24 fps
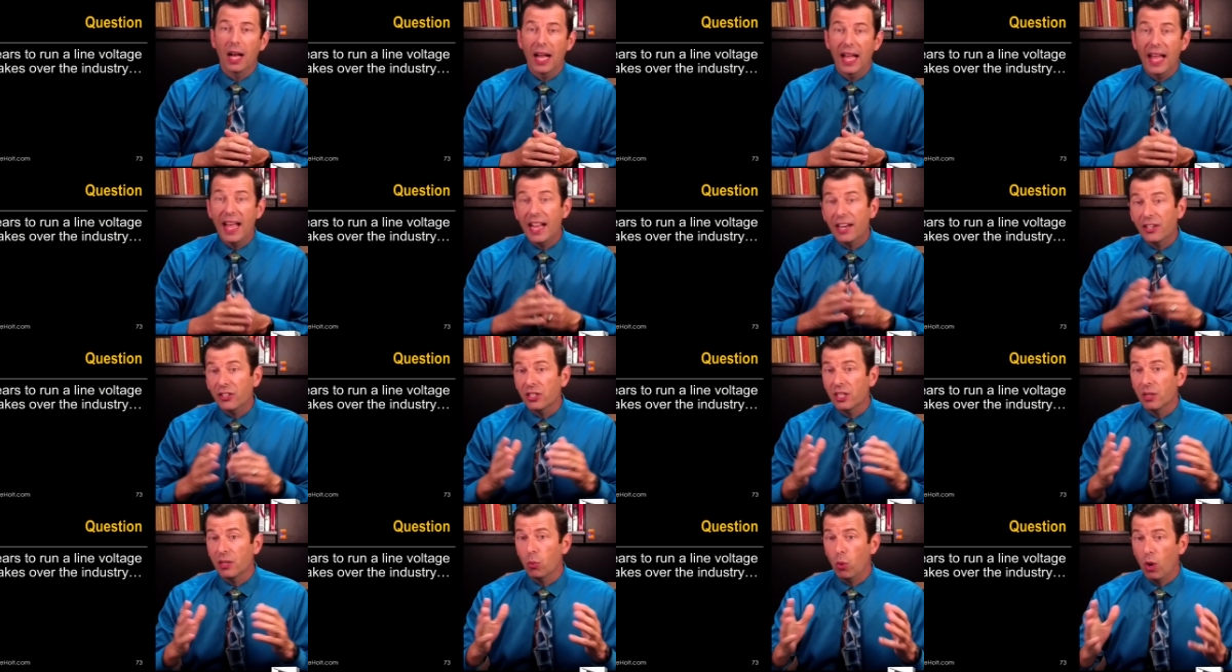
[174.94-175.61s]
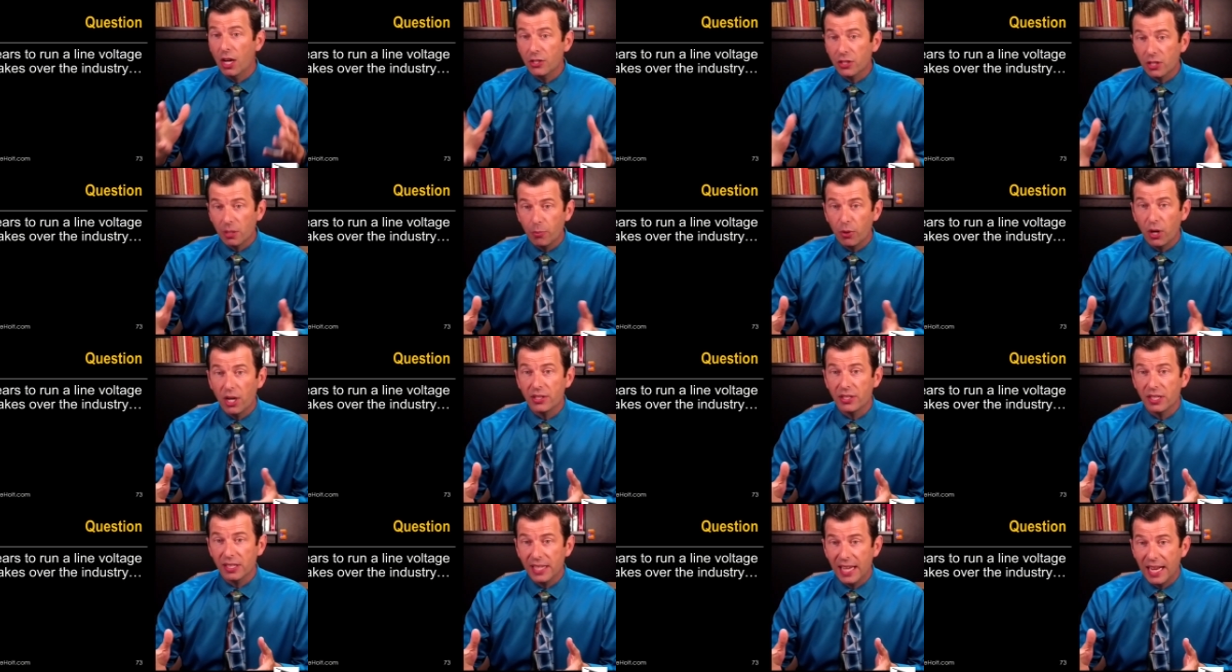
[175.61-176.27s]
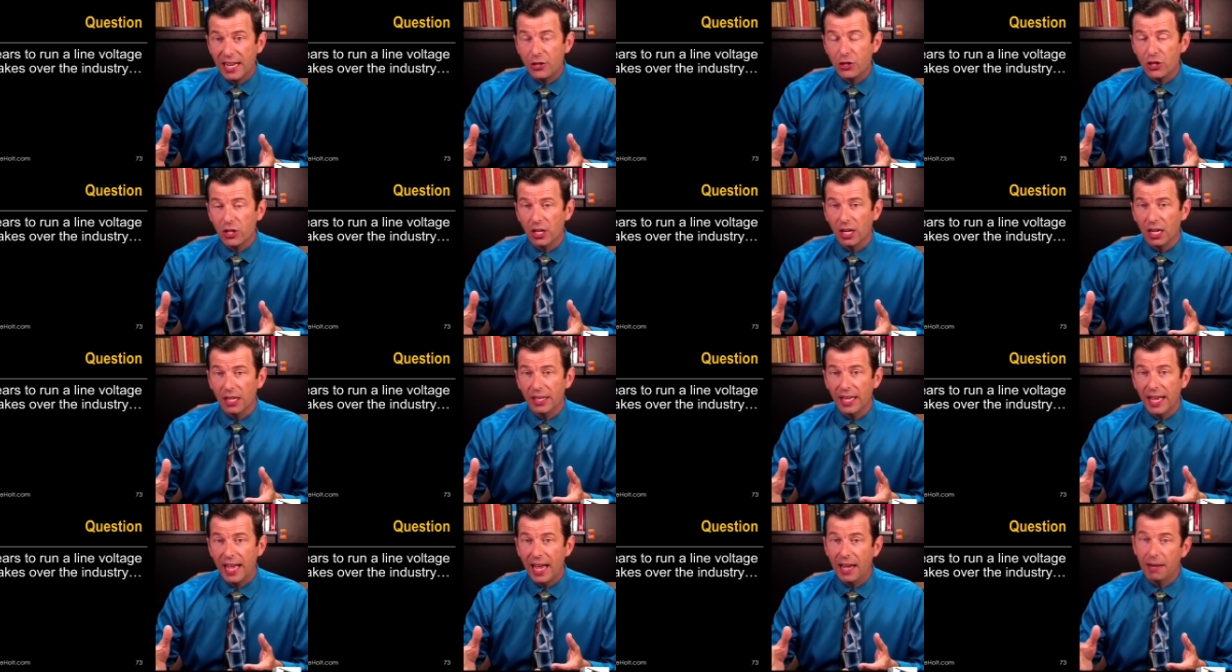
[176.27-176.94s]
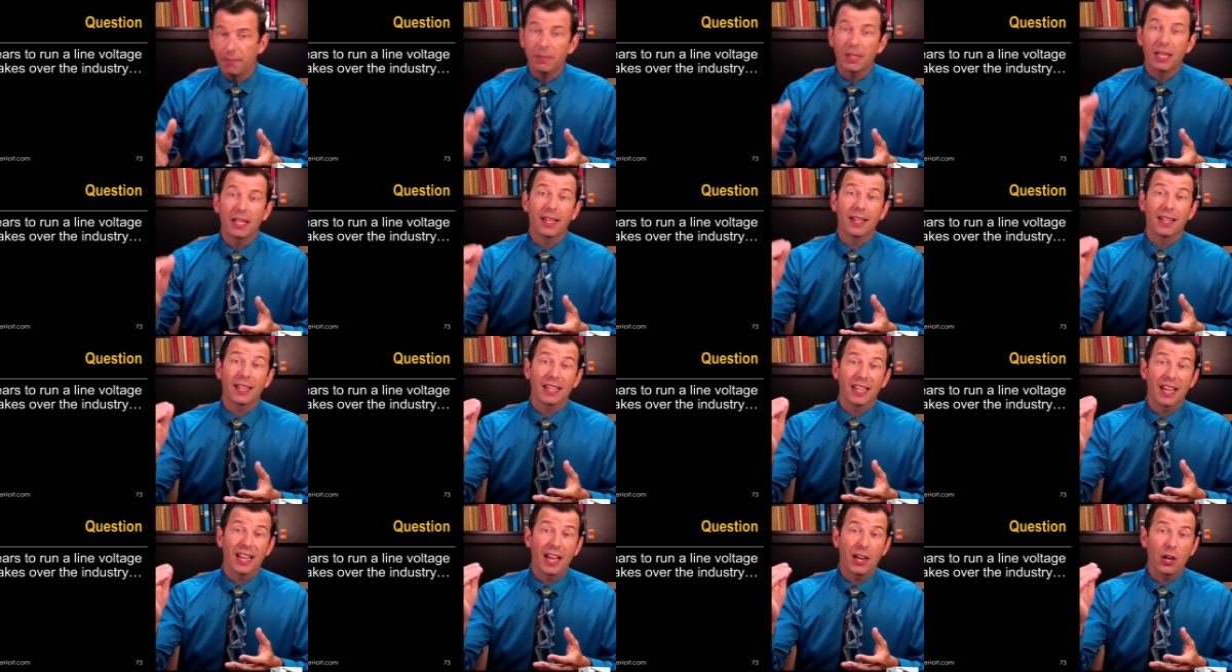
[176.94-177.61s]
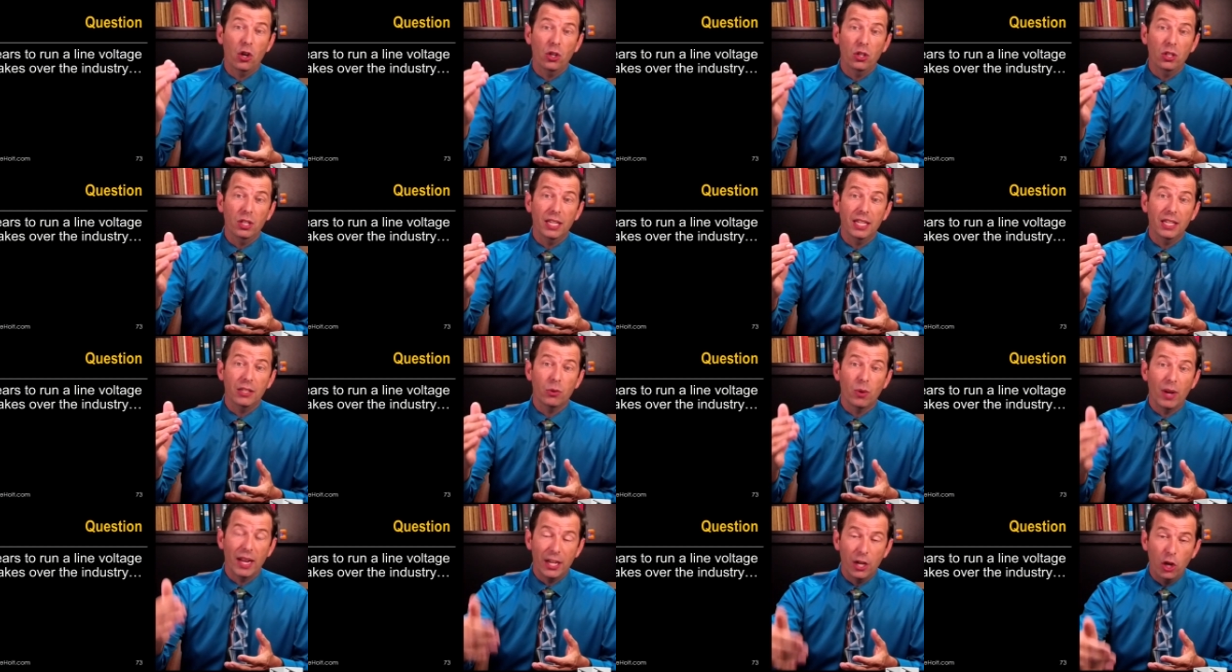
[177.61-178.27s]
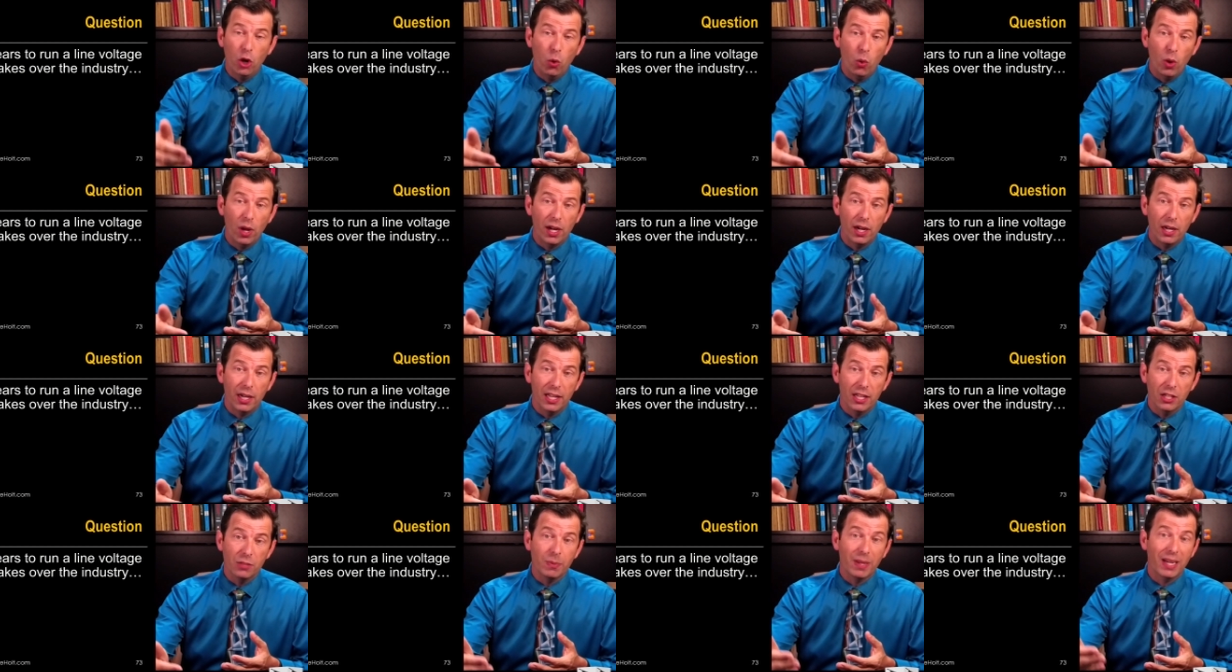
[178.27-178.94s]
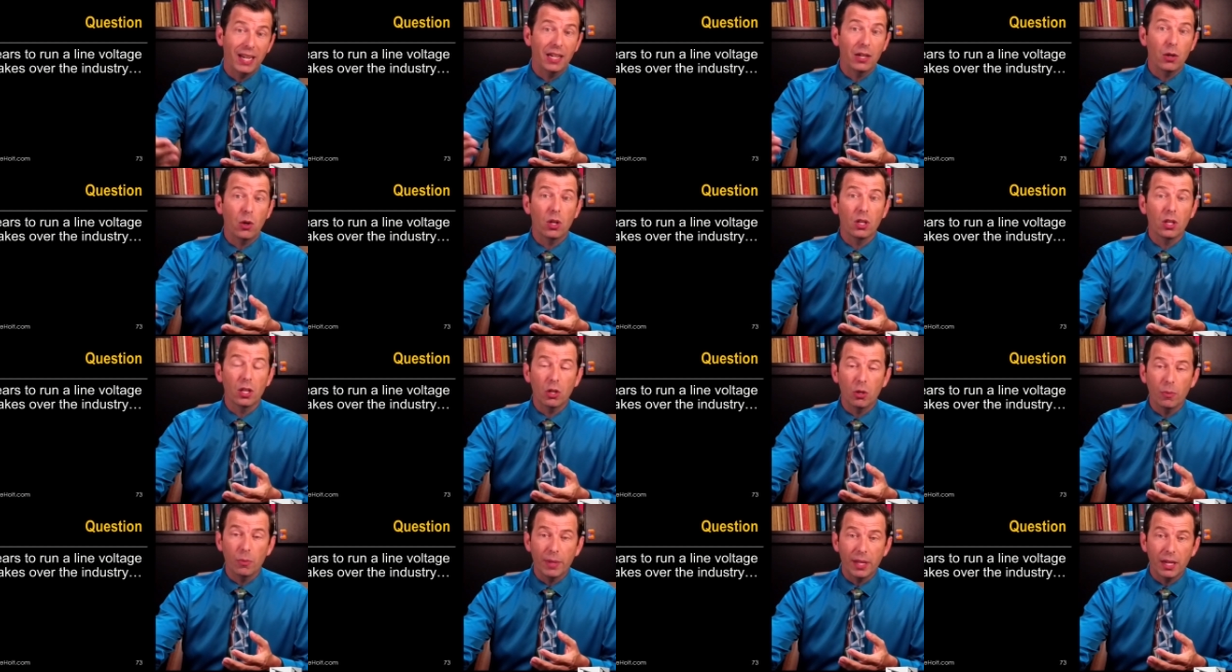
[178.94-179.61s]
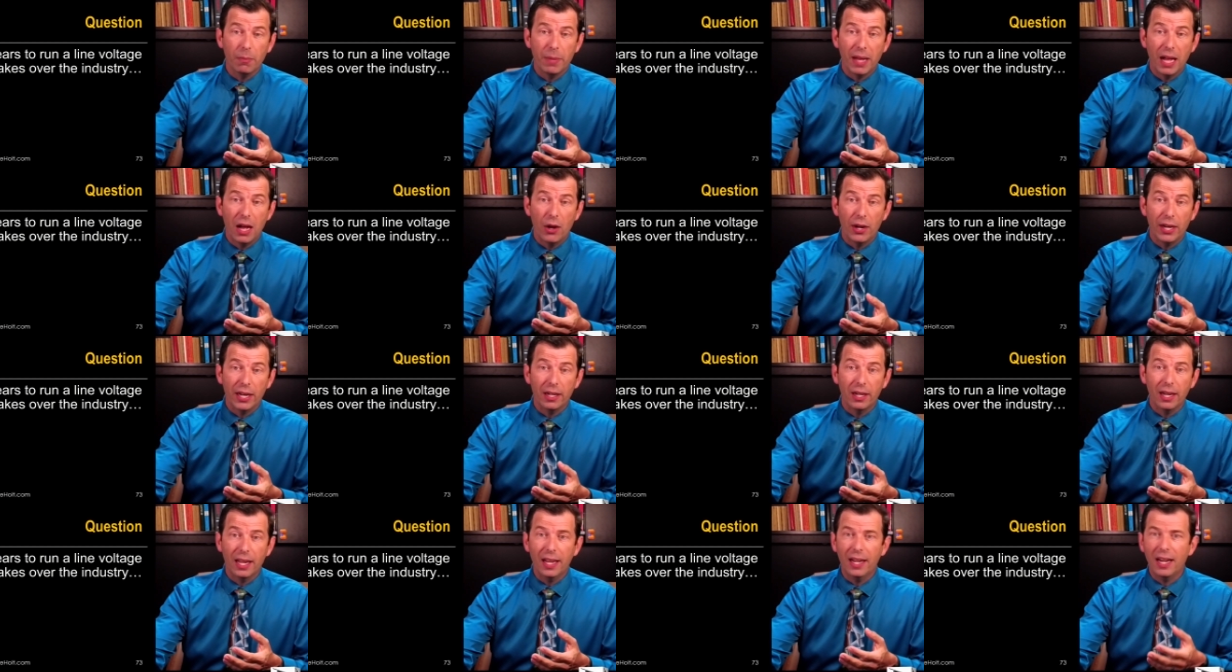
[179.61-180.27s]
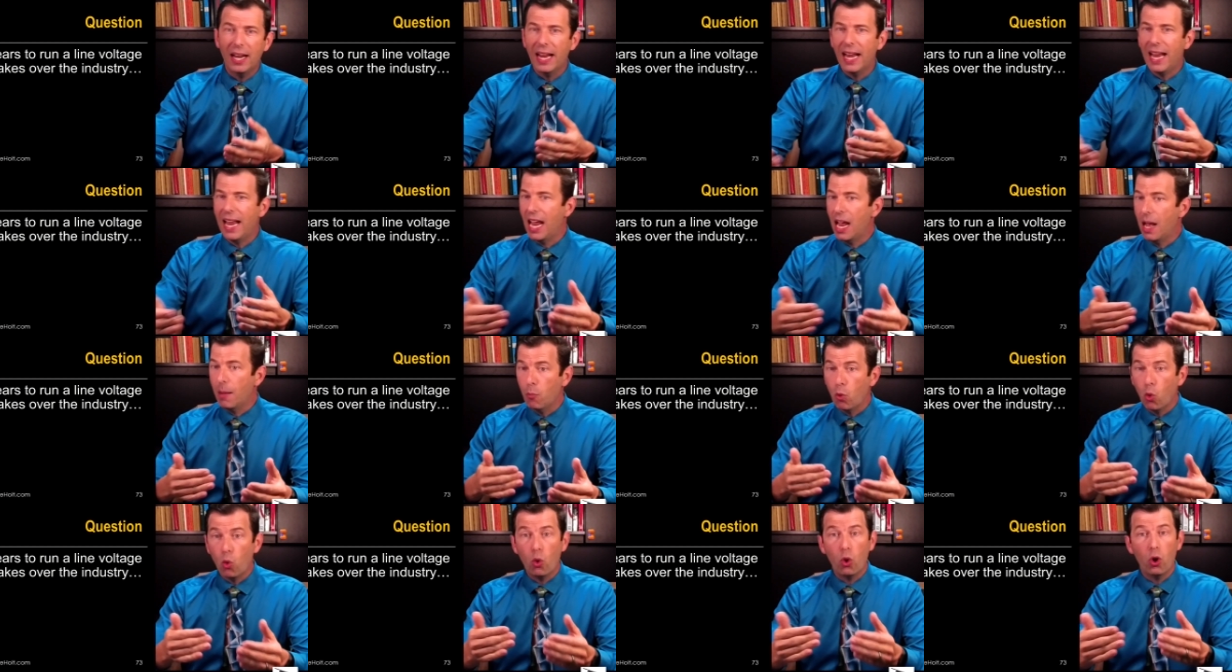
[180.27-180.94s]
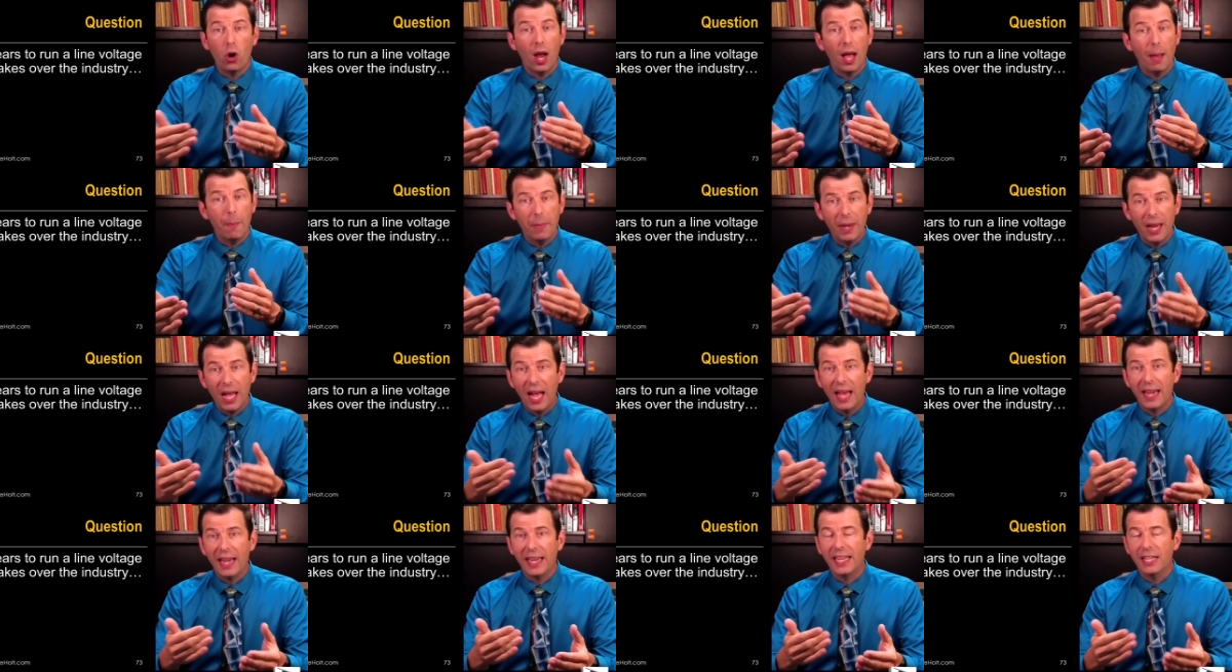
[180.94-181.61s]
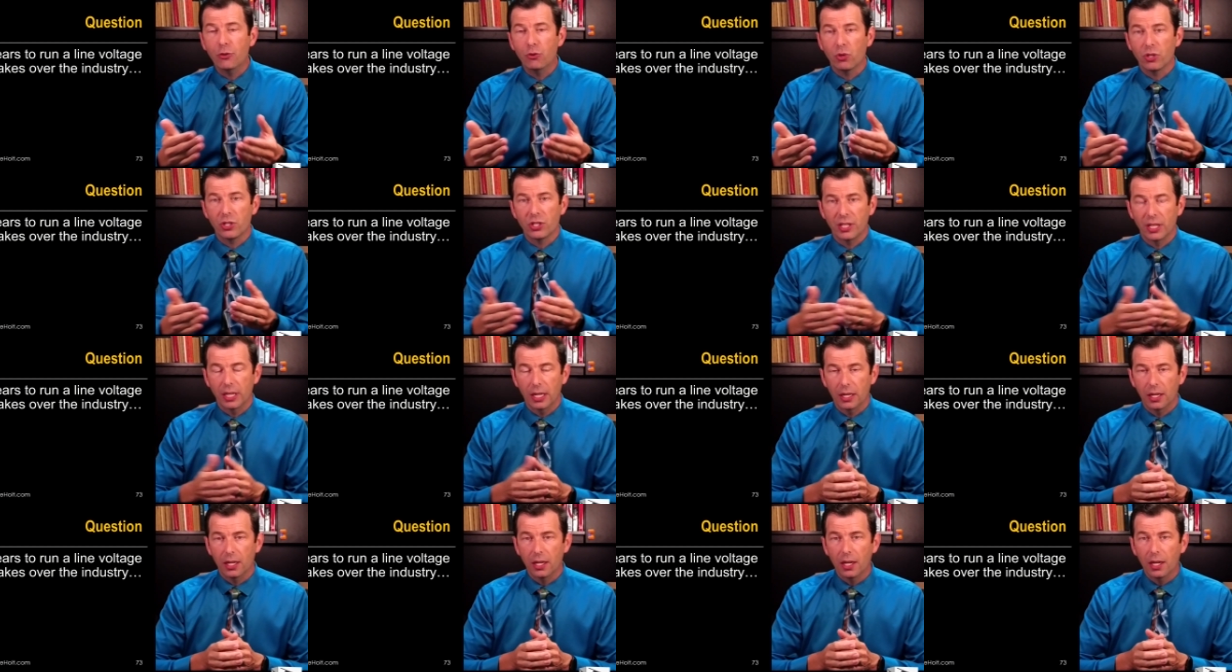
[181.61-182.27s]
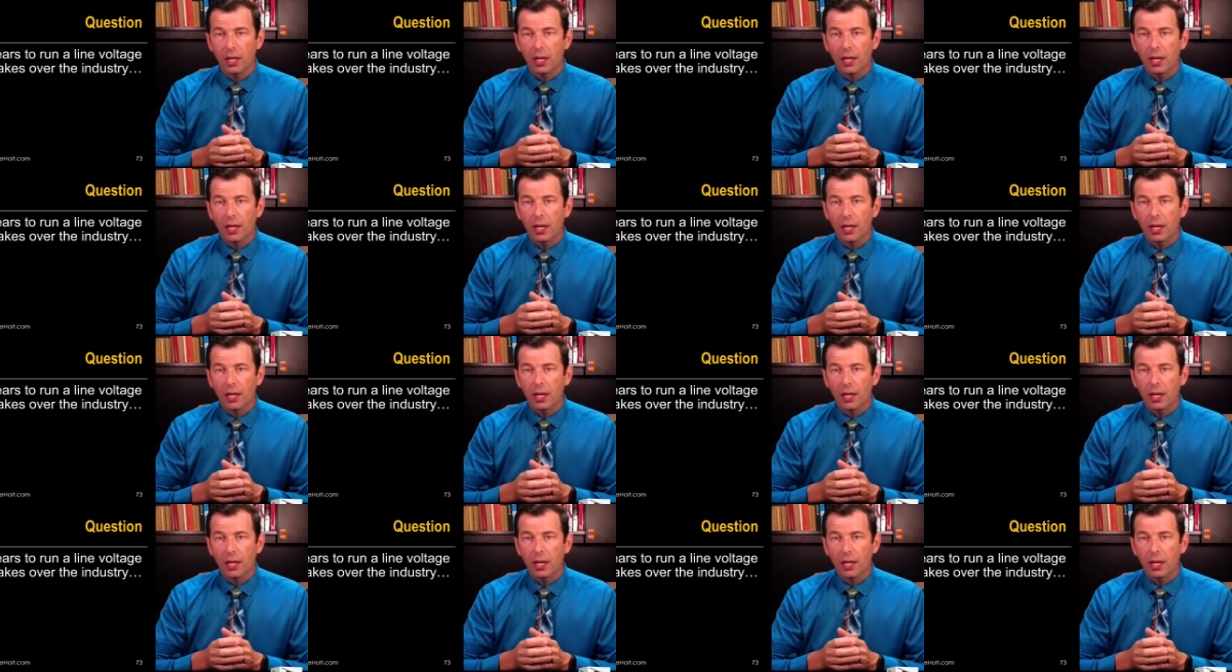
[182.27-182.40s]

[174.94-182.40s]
I actually watched a presentation on that. Not only do I know what it is, but I know a little bit about it, and I am or I'm not interested.